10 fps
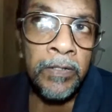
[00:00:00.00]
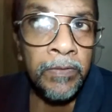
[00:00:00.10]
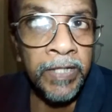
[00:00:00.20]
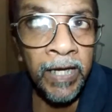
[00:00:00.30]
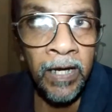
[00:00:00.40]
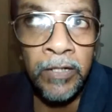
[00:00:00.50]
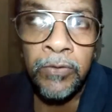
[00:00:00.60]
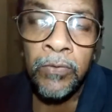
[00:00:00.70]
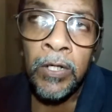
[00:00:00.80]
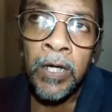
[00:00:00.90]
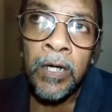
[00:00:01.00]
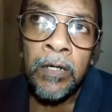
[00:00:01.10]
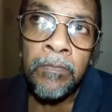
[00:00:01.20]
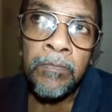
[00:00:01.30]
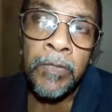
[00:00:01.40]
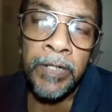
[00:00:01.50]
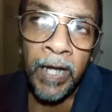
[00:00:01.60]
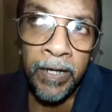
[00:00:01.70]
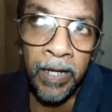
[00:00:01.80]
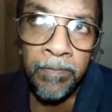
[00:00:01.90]
there to
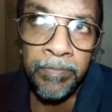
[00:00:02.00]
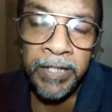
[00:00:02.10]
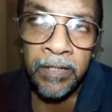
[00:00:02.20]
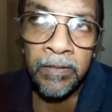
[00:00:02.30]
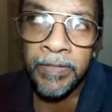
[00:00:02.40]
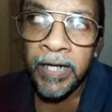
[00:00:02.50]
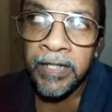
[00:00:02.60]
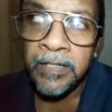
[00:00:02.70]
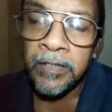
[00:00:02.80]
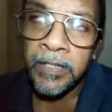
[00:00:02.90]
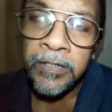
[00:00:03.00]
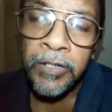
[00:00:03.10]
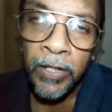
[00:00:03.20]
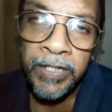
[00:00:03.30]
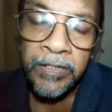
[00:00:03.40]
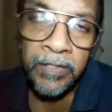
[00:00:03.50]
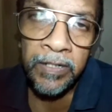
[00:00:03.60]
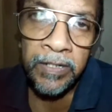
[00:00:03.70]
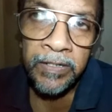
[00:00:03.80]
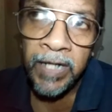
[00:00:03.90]
Narhampita, that is it joins
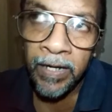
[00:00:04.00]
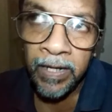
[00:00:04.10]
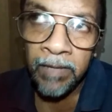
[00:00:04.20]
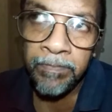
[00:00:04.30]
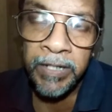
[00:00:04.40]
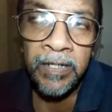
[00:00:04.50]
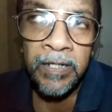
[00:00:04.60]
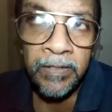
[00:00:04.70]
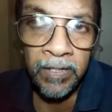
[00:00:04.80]
in Narhampita.